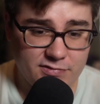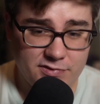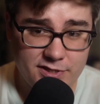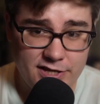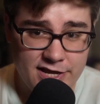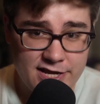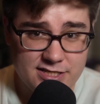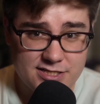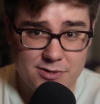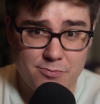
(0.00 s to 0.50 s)

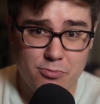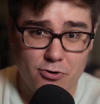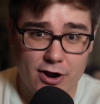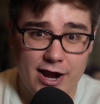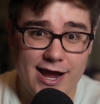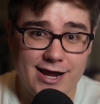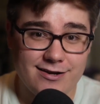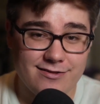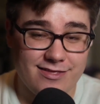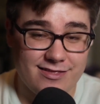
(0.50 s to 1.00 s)
It's a
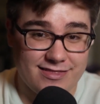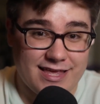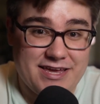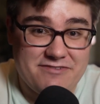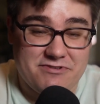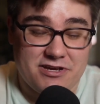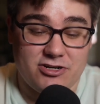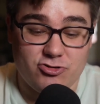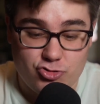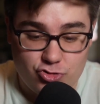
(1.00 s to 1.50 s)
brand that
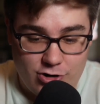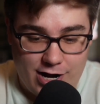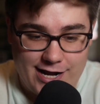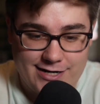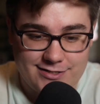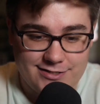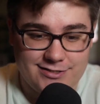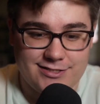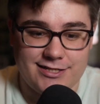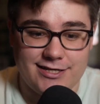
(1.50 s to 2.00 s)
they've
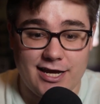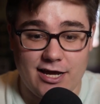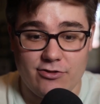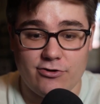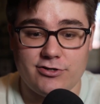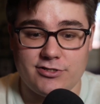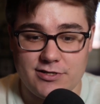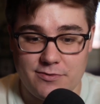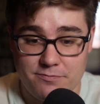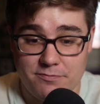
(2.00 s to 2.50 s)
contracted
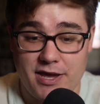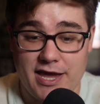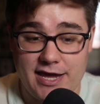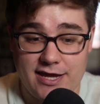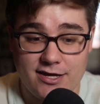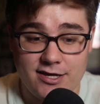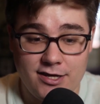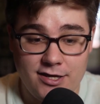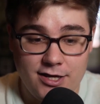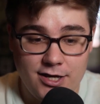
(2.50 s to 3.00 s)
together to
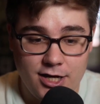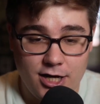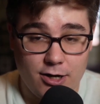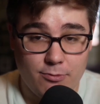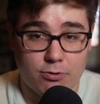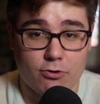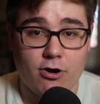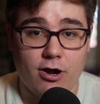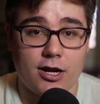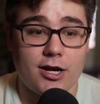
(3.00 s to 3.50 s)
make a
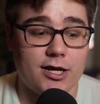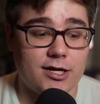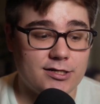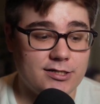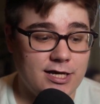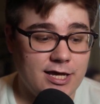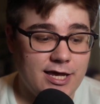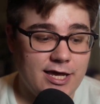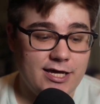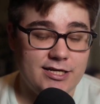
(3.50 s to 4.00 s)

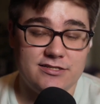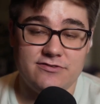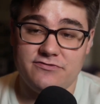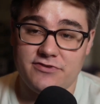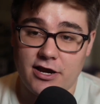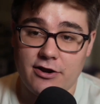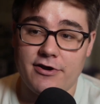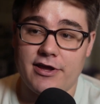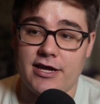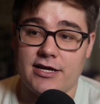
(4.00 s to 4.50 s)
product. It's
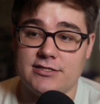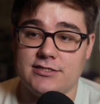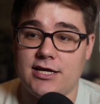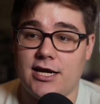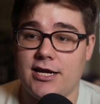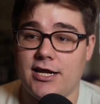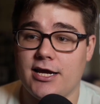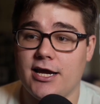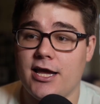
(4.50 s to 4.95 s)
very exciting.